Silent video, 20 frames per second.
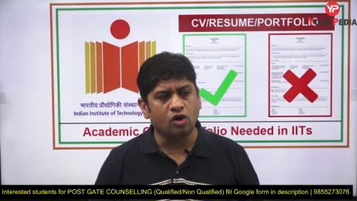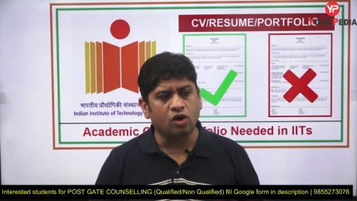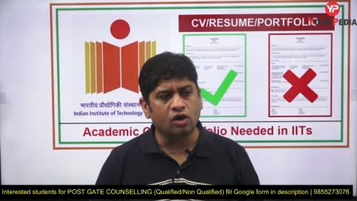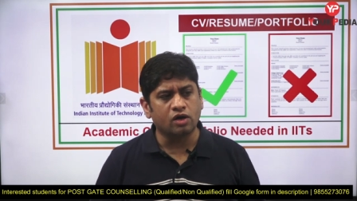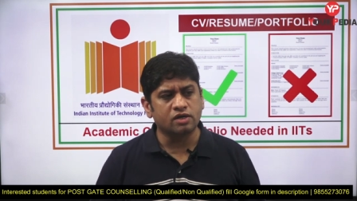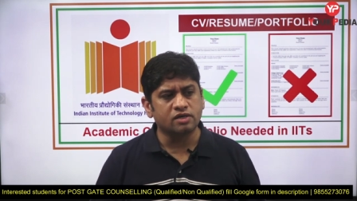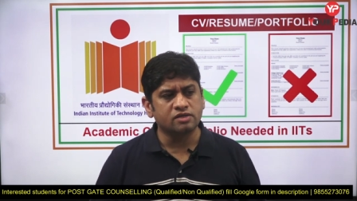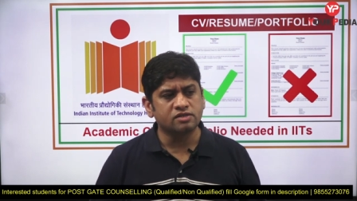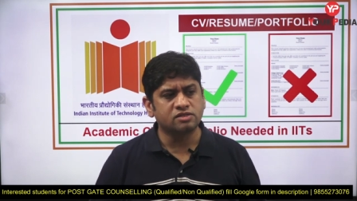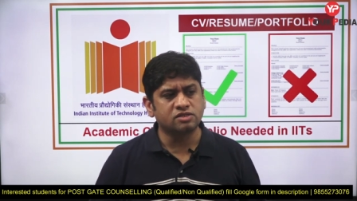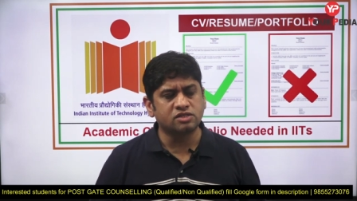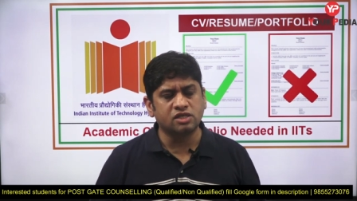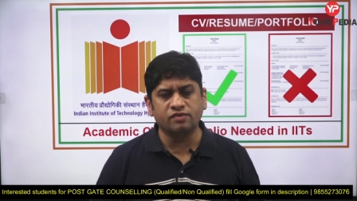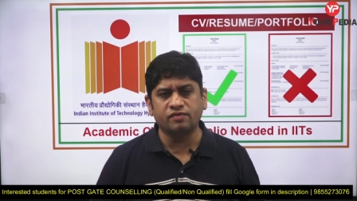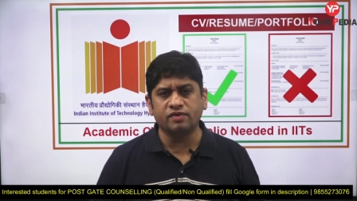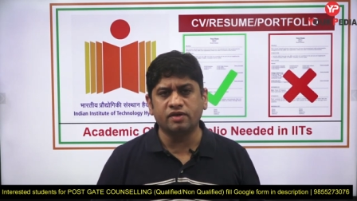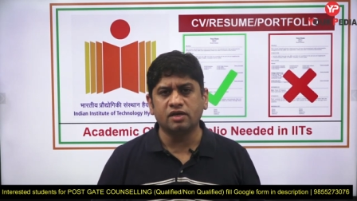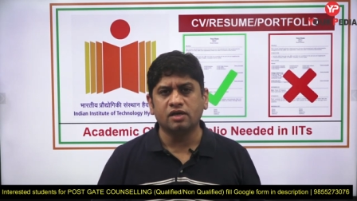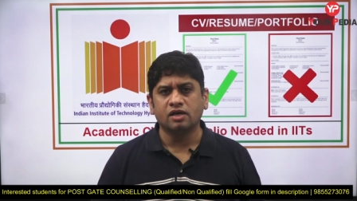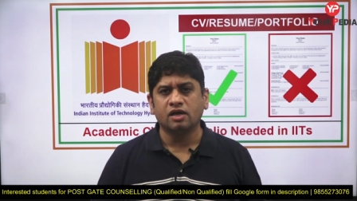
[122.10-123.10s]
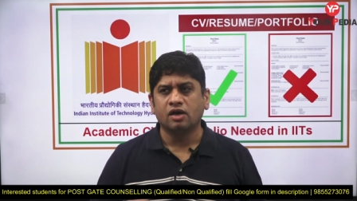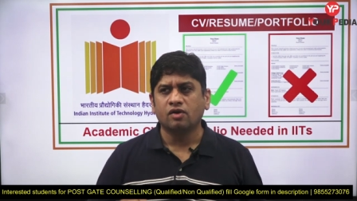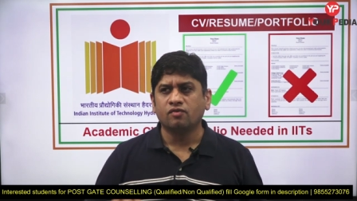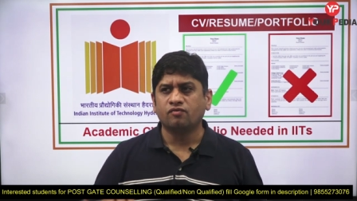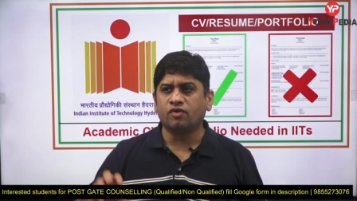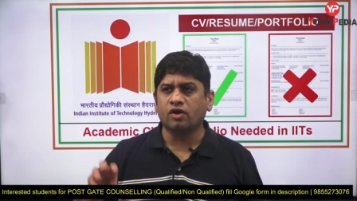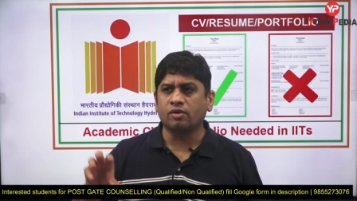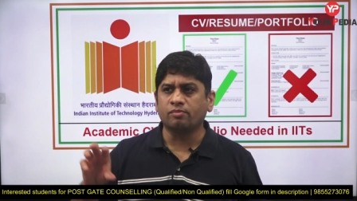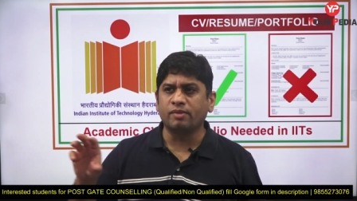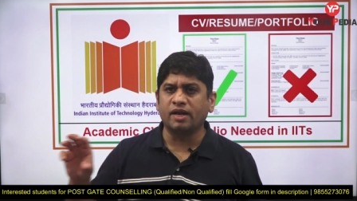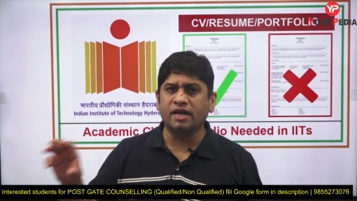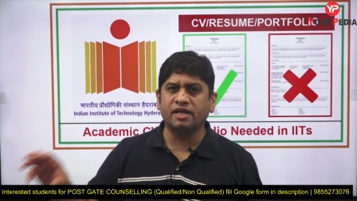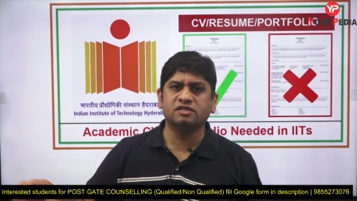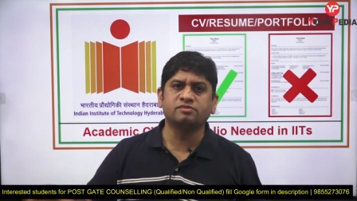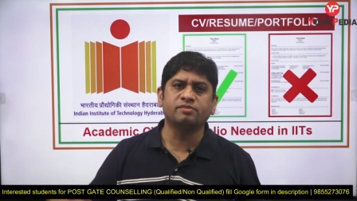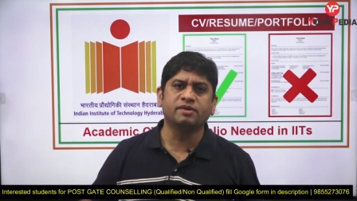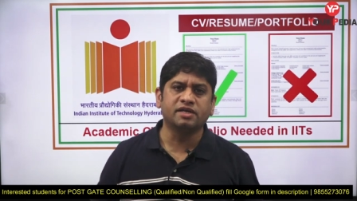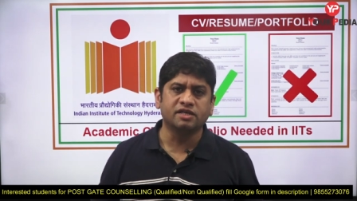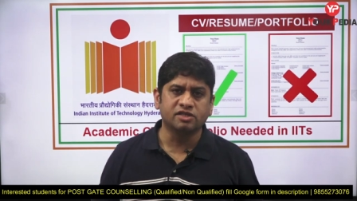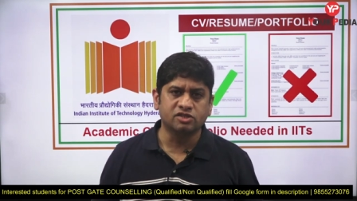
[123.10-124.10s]
or CV for
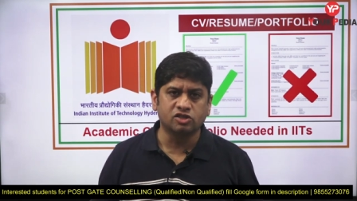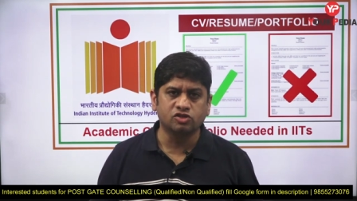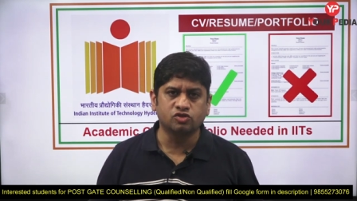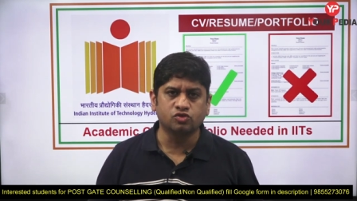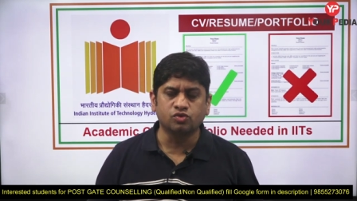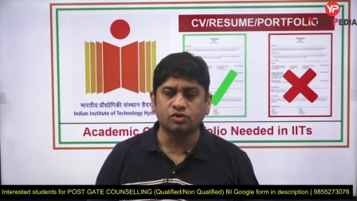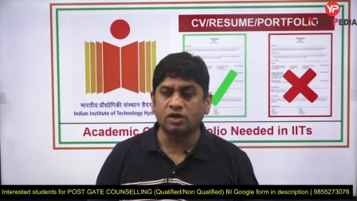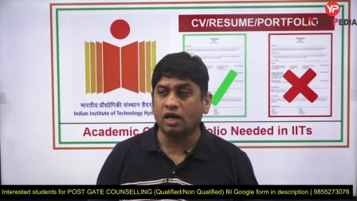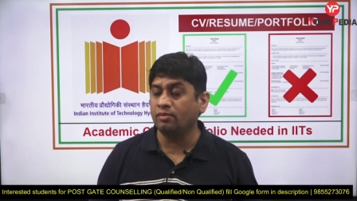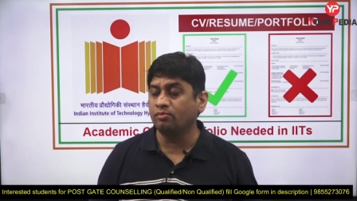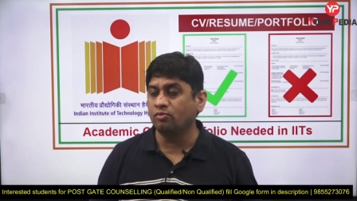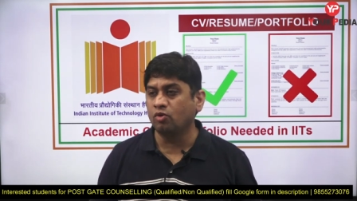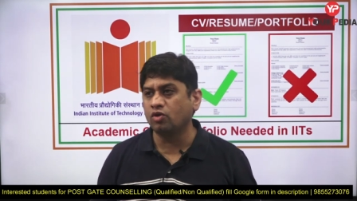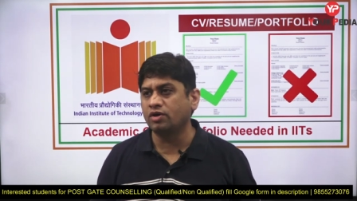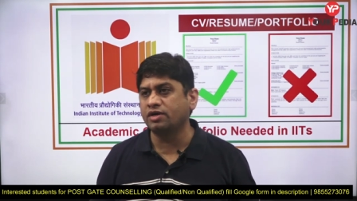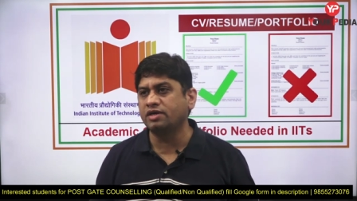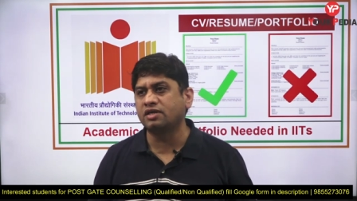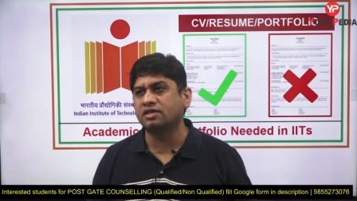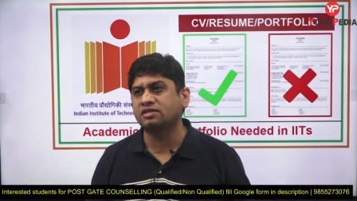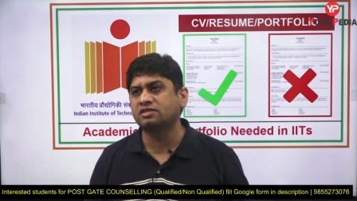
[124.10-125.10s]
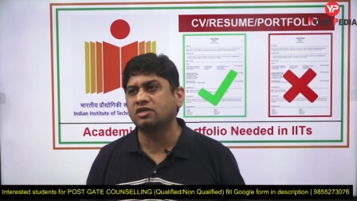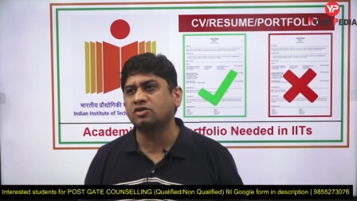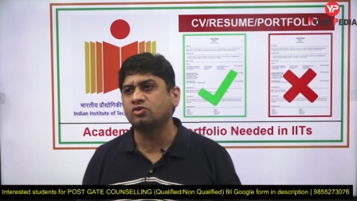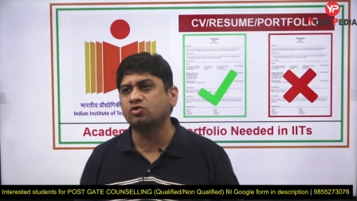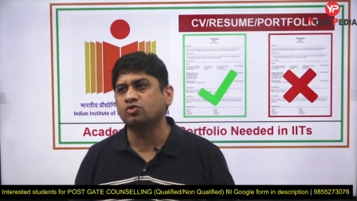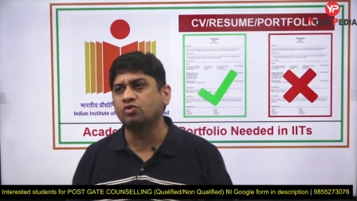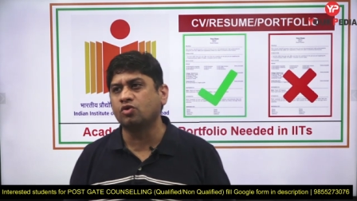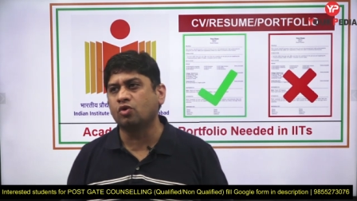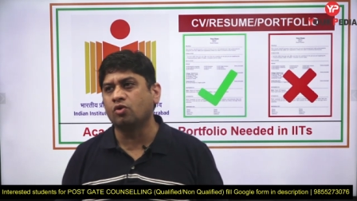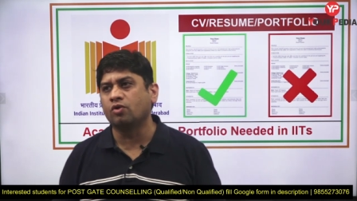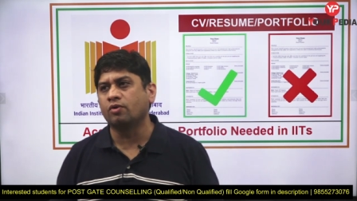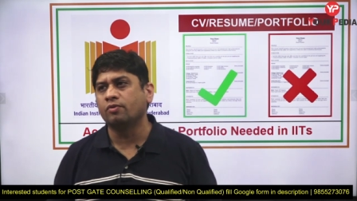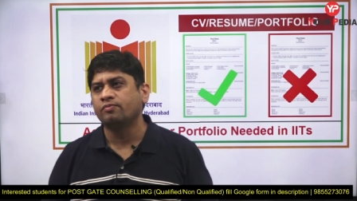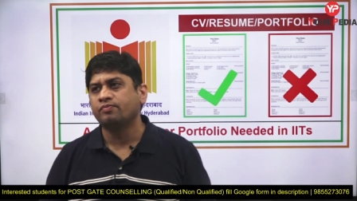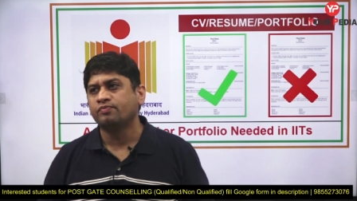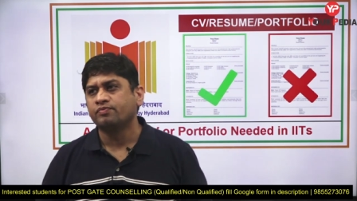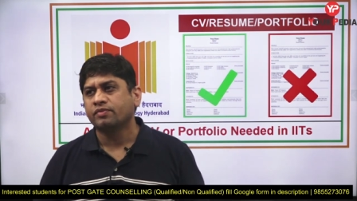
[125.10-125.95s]
management institute, I am more interested to know